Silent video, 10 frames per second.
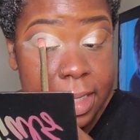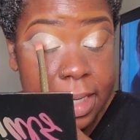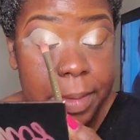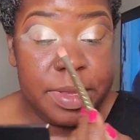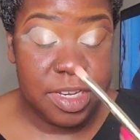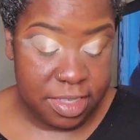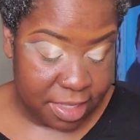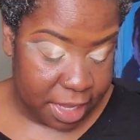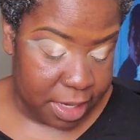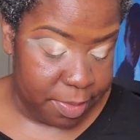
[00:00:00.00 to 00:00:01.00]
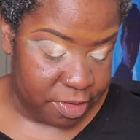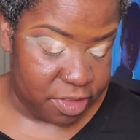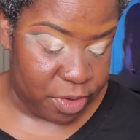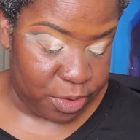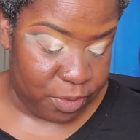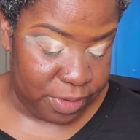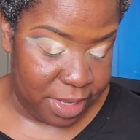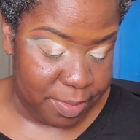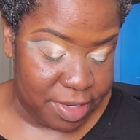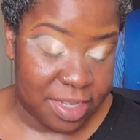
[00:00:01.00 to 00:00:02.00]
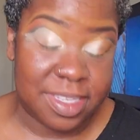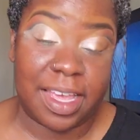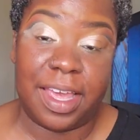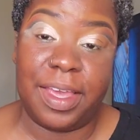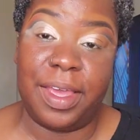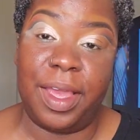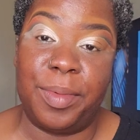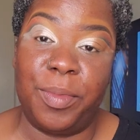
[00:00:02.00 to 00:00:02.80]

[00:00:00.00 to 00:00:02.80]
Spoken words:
let me just start over. Let me just say